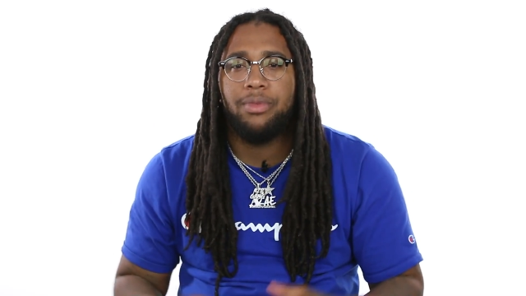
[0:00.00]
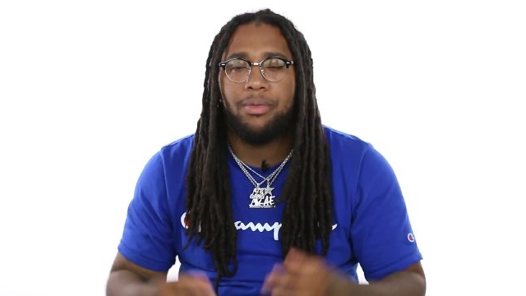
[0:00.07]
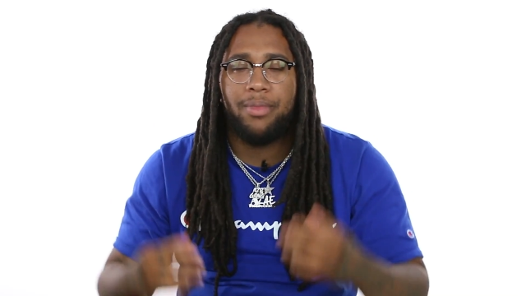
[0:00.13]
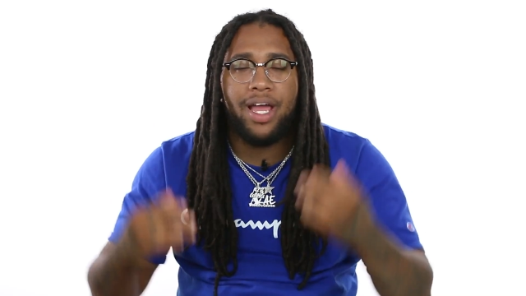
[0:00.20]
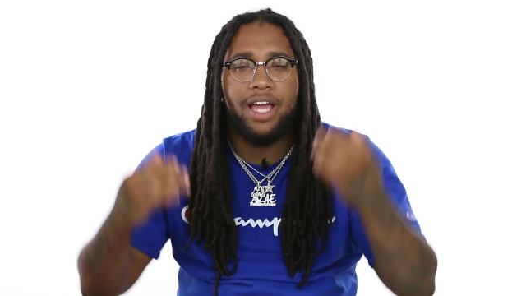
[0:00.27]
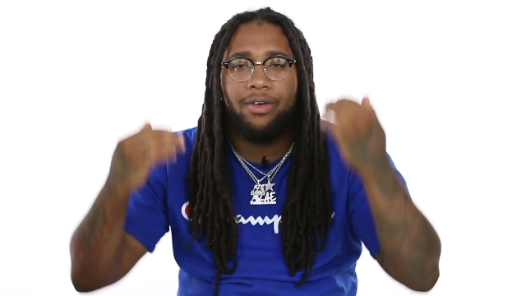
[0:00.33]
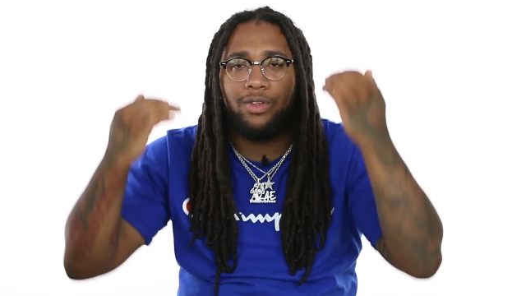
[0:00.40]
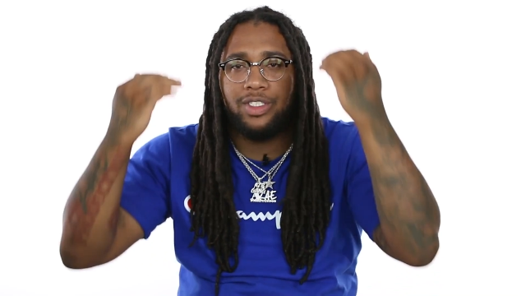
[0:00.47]
But
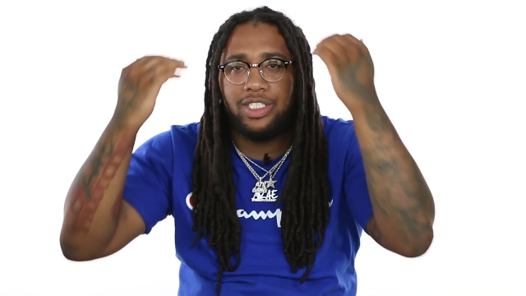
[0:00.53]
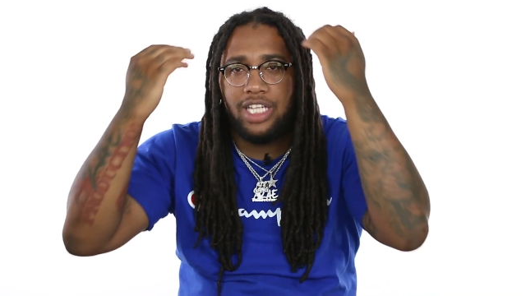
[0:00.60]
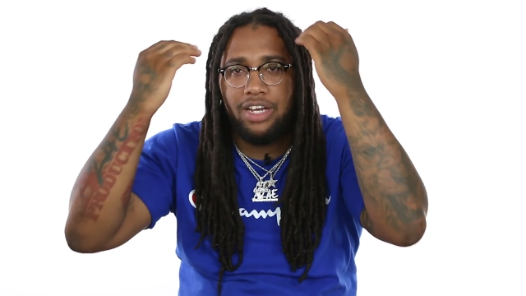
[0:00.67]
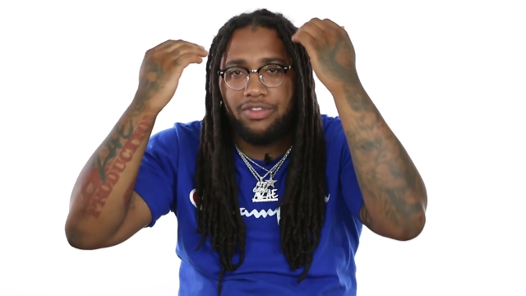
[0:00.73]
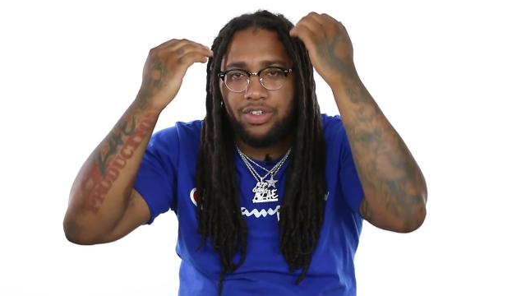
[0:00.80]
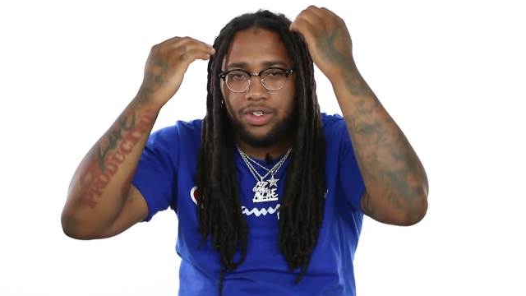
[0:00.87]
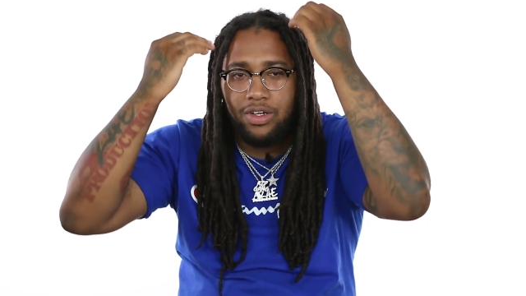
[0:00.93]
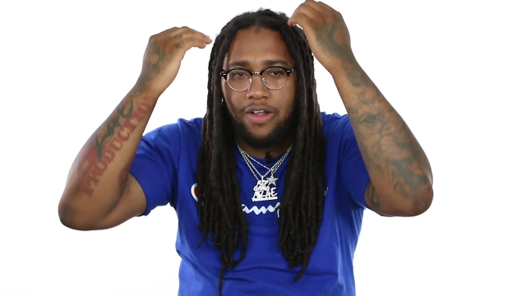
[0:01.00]
mine was
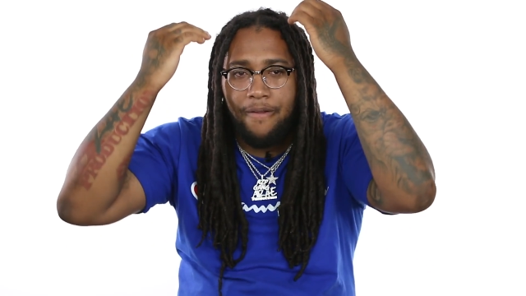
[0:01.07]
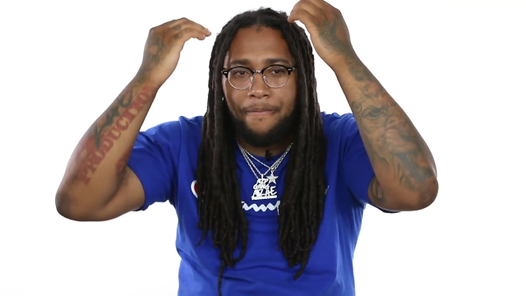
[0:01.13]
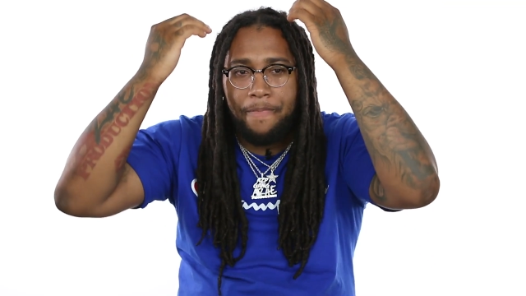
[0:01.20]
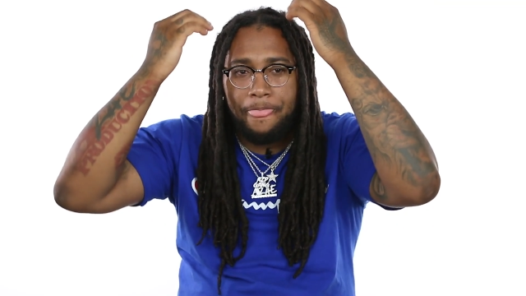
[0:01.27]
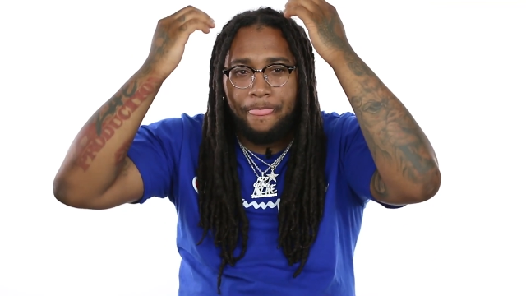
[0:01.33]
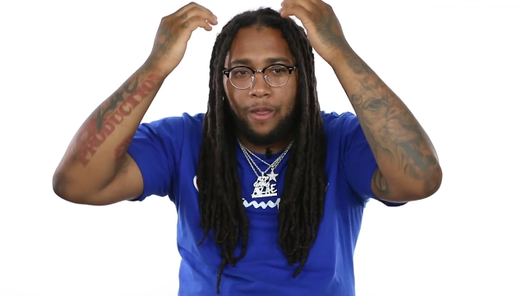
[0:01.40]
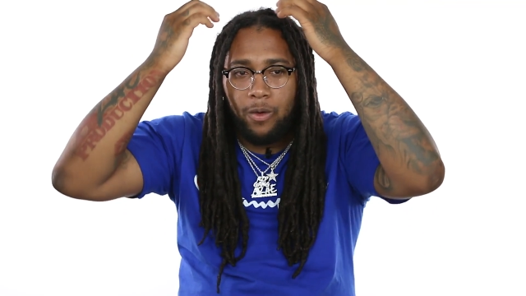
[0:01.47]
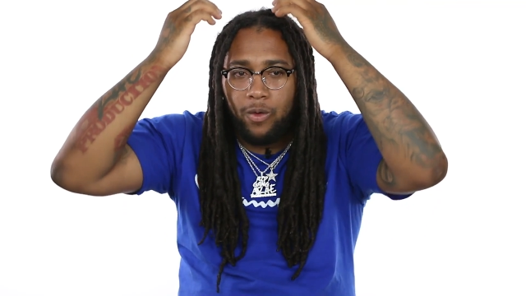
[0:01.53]
never
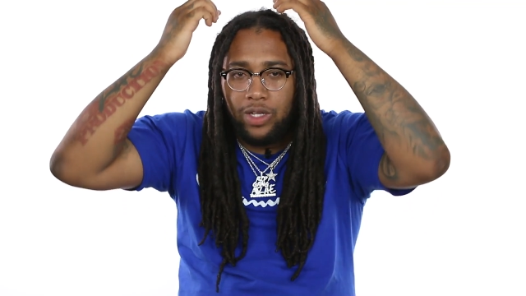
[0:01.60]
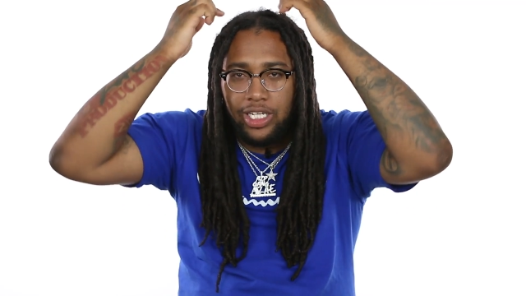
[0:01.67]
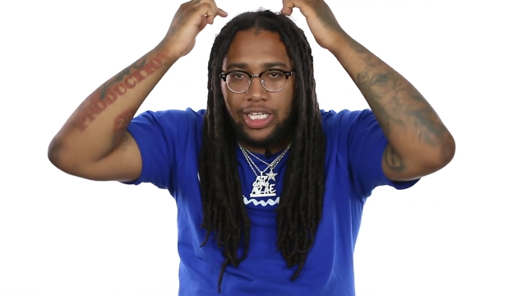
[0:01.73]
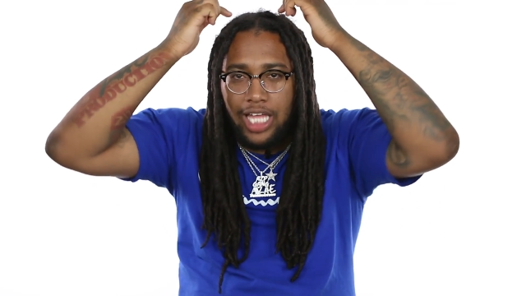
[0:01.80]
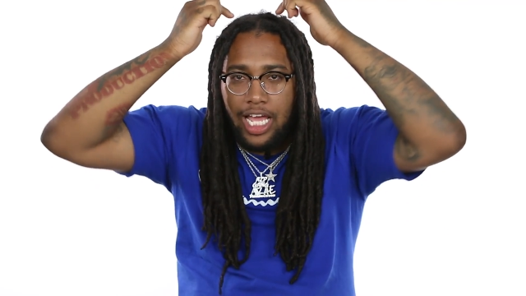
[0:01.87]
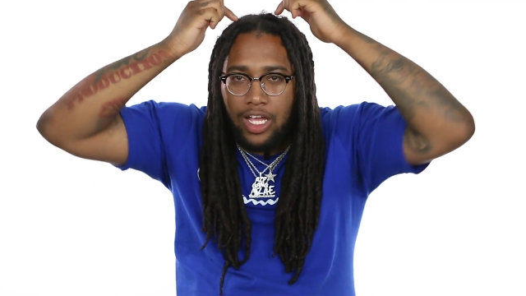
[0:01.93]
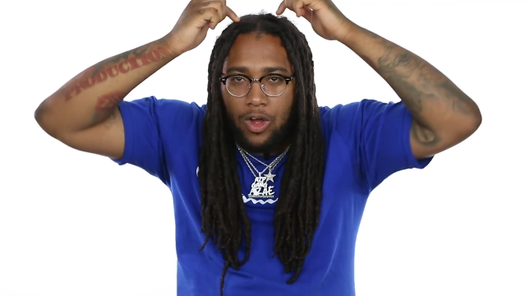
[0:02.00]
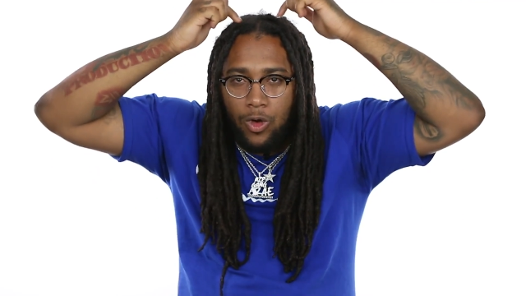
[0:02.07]
really
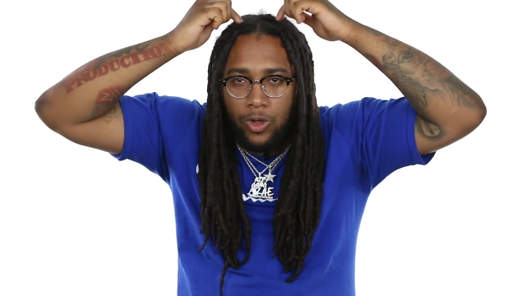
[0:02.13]
like